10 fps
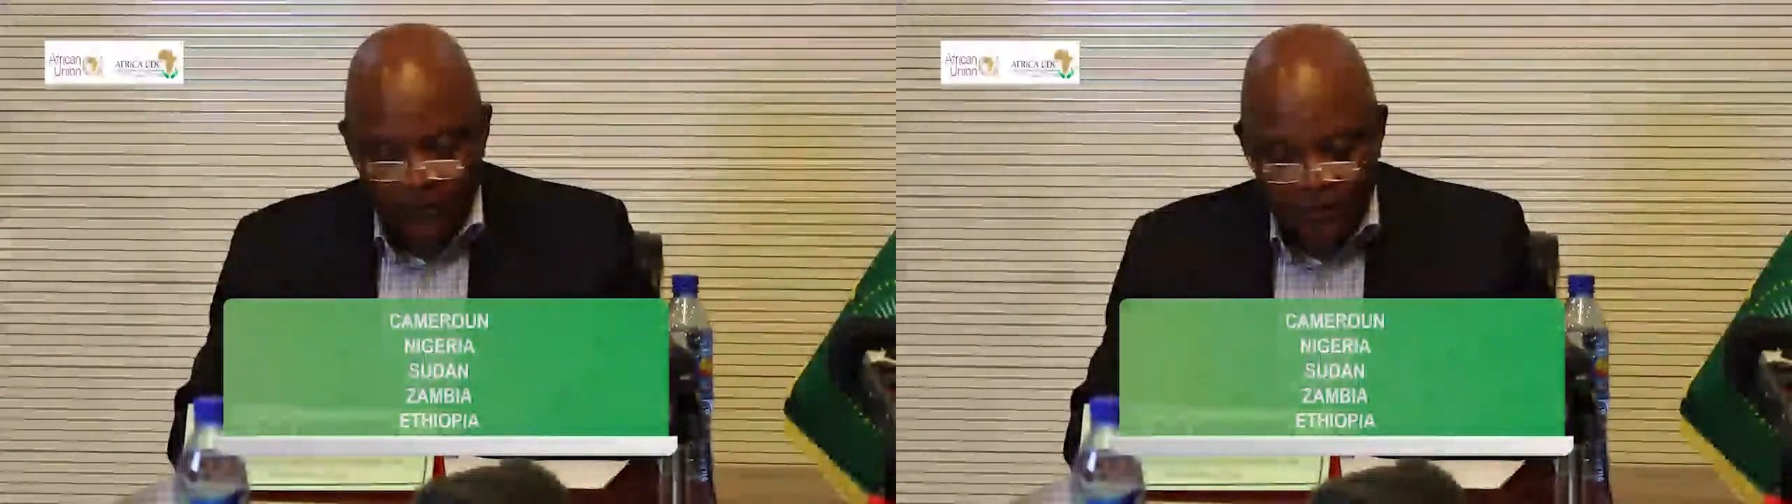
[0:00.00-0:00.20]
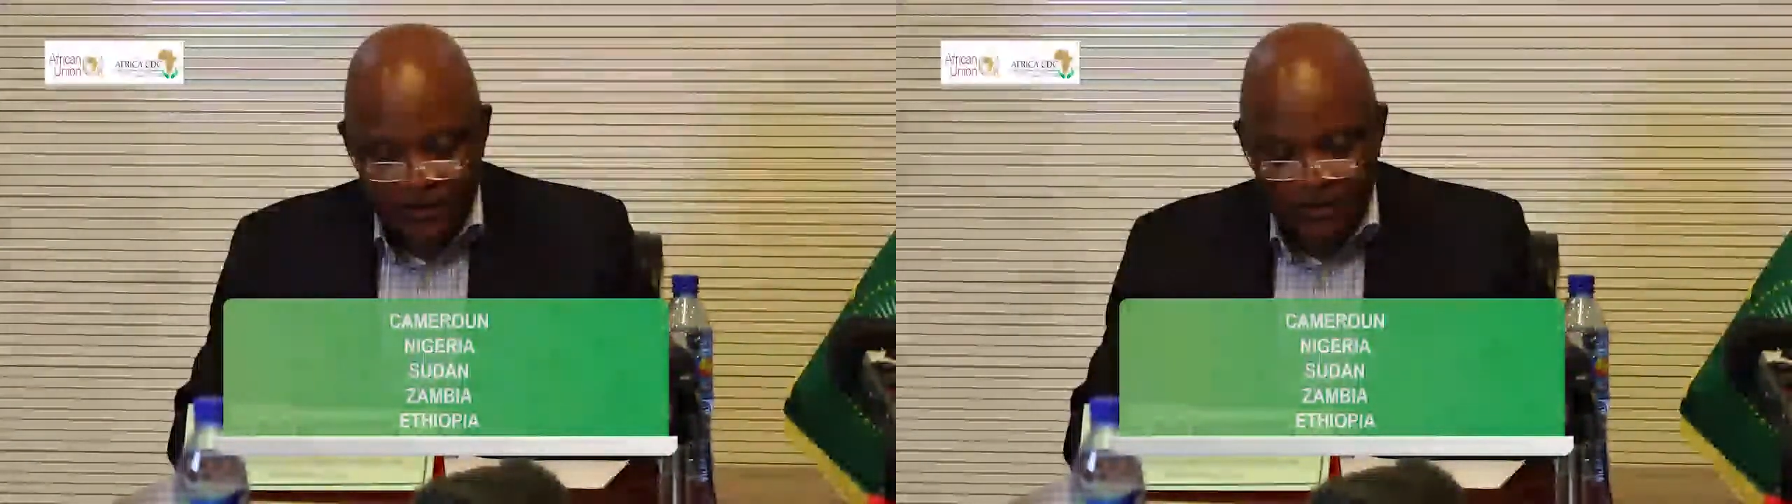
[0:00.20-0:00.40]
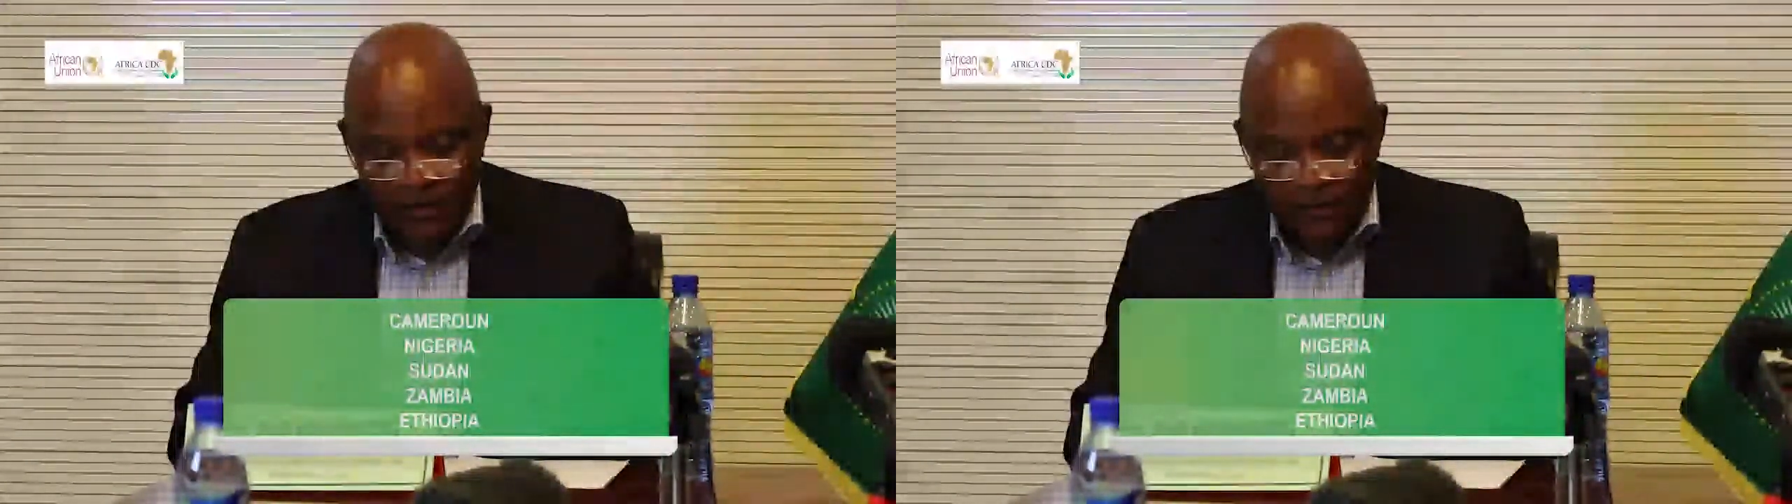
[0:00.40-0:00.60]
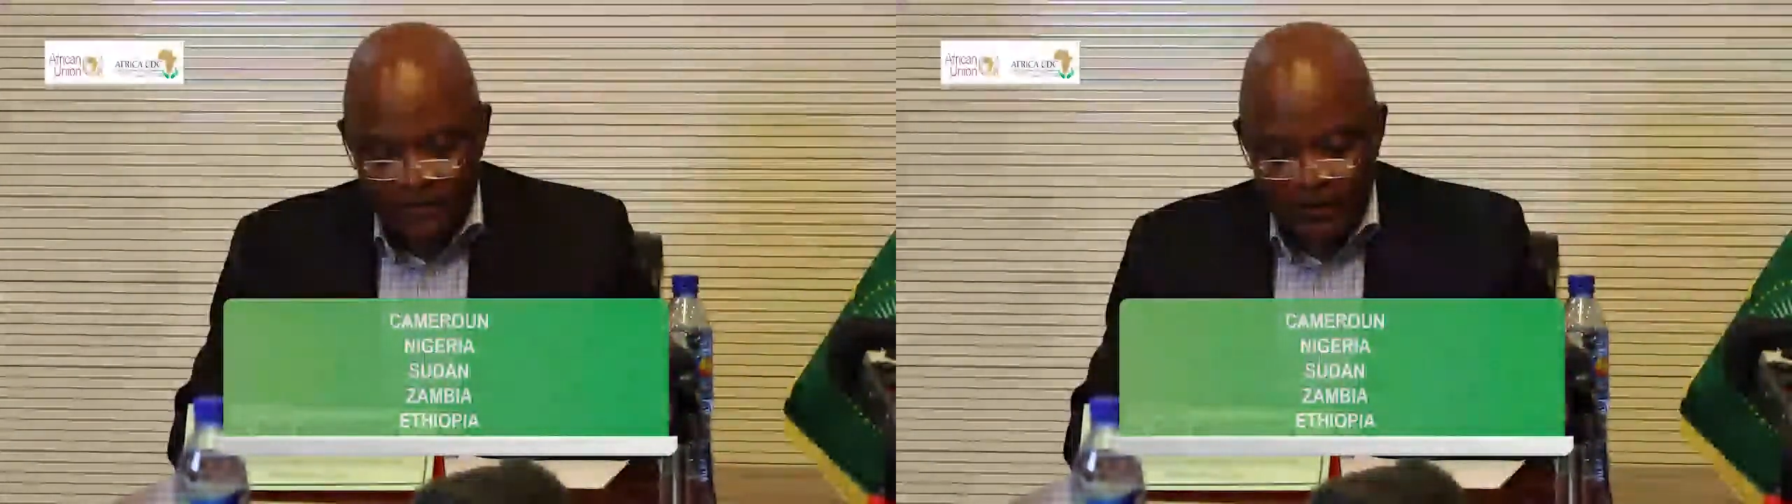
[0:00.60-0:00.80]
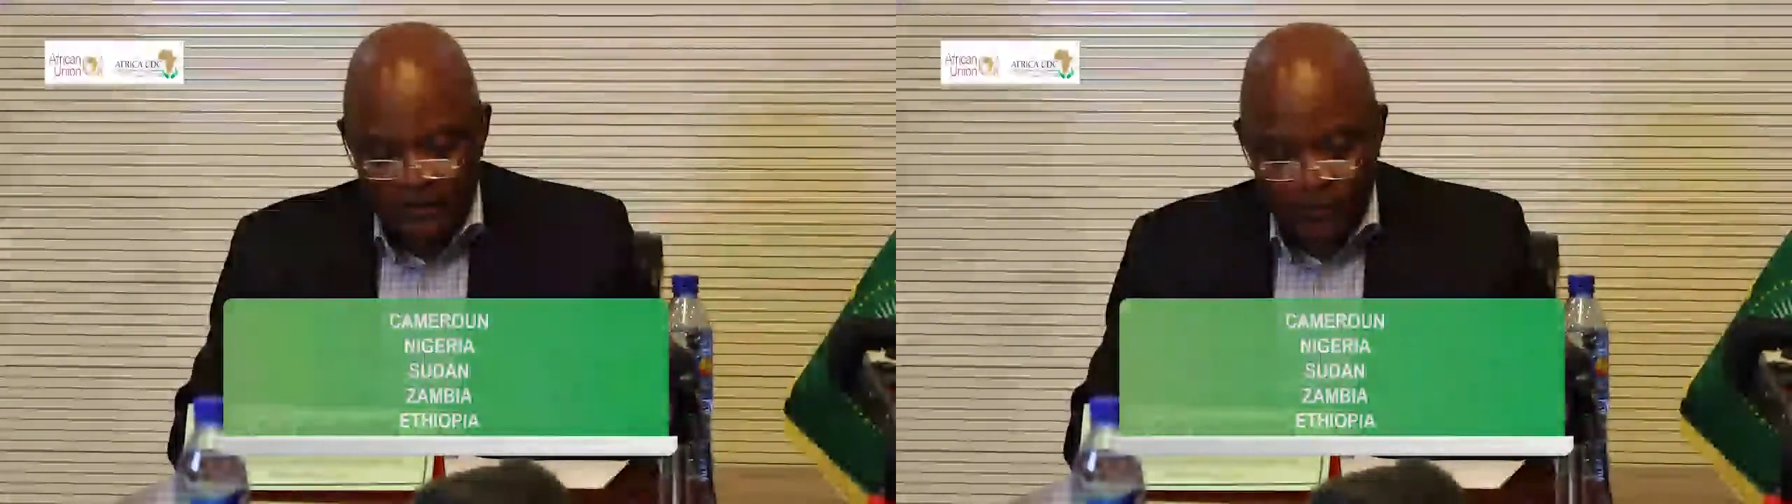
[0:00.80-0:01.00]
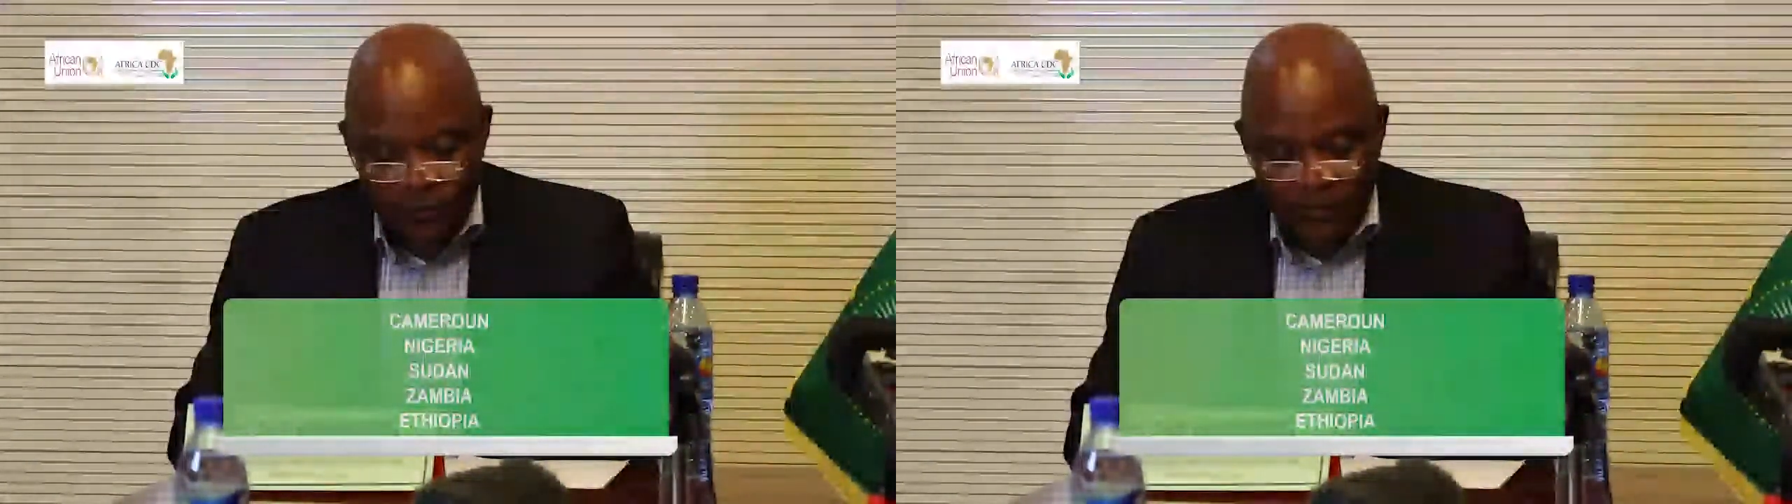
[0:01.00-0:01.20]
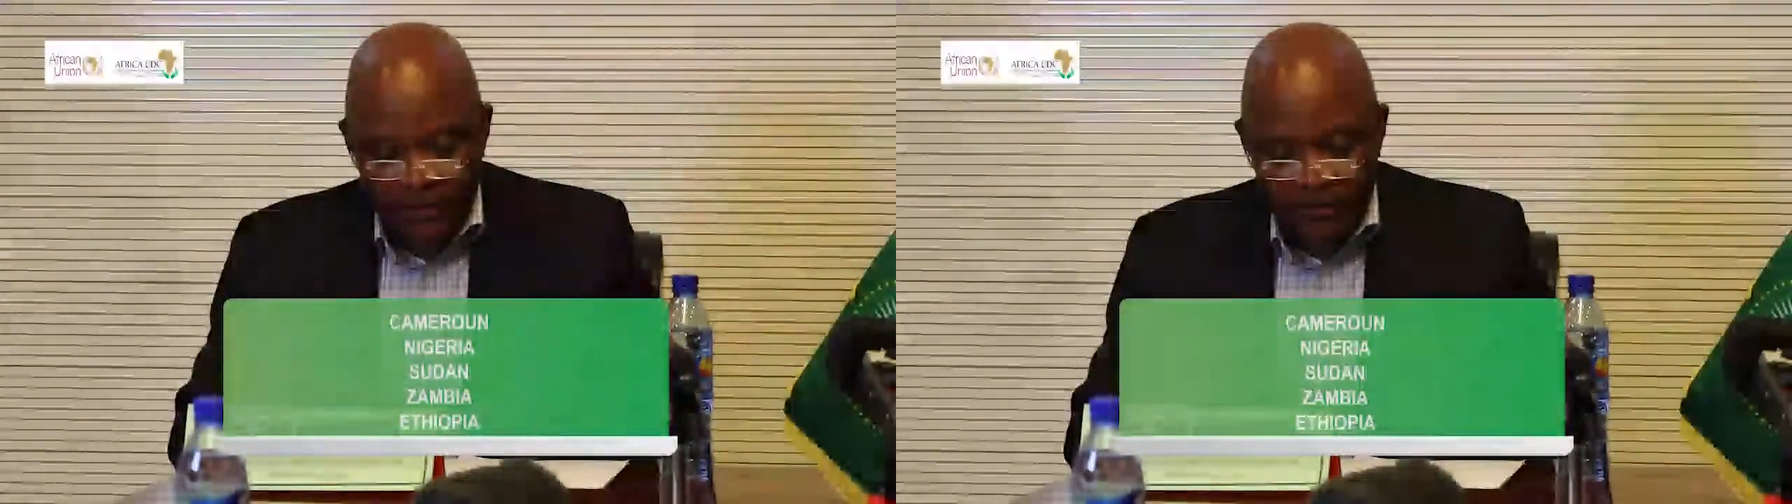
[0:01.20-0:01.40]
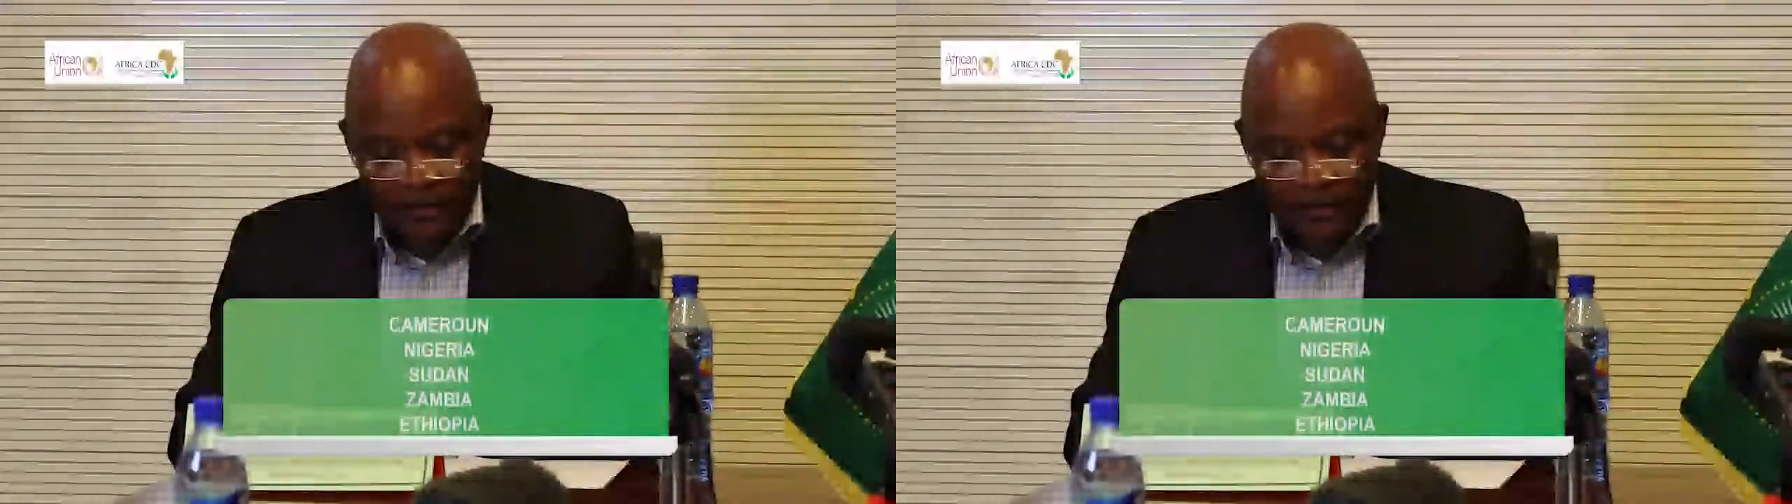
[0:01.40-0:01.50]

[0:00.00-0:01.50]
course Ethiopia,